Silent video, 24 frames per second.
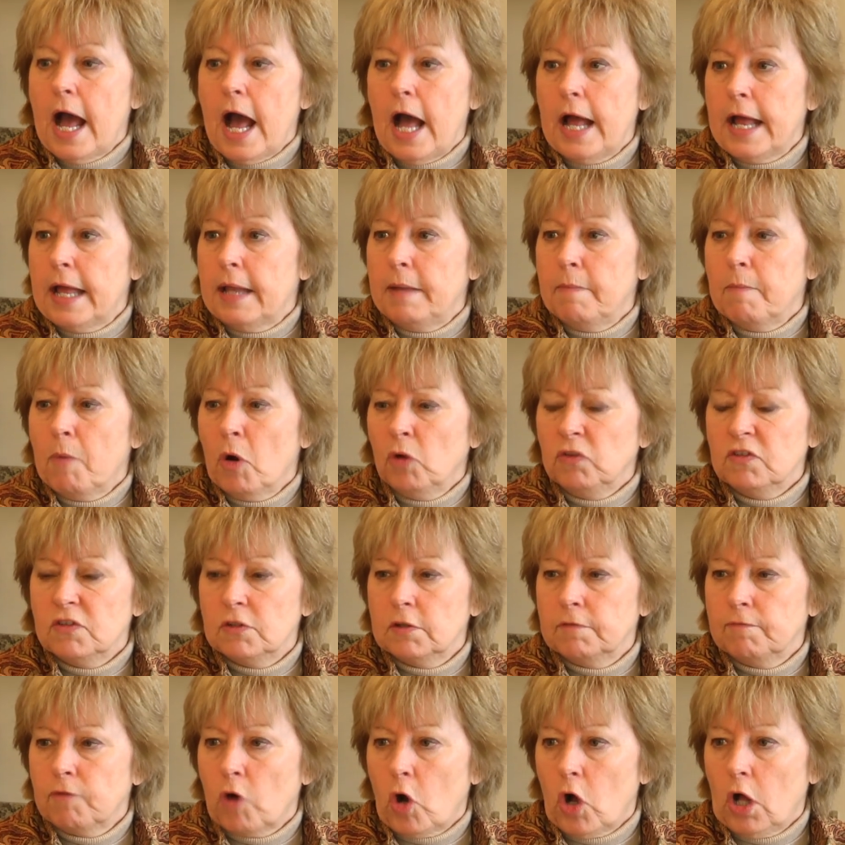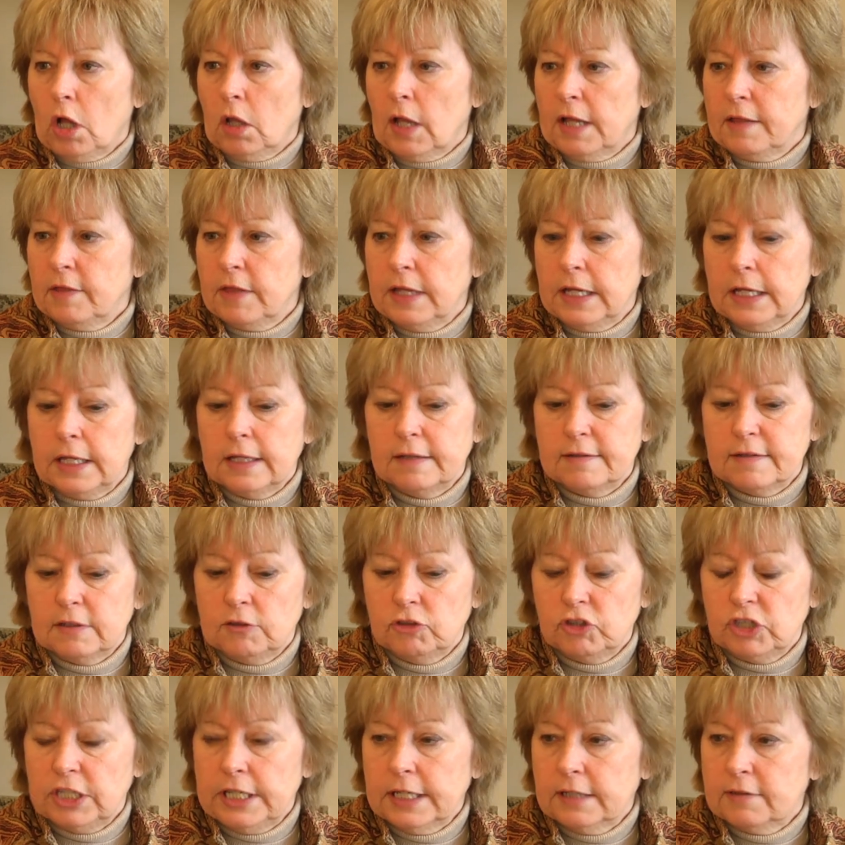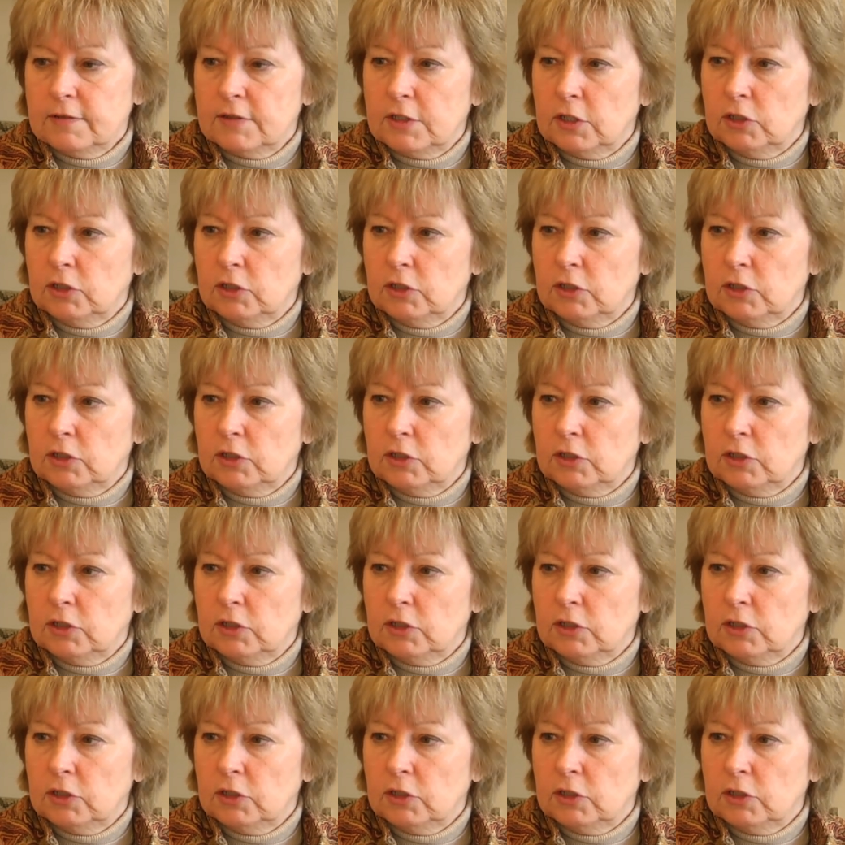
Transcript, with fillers: And most of all, I think it's a chance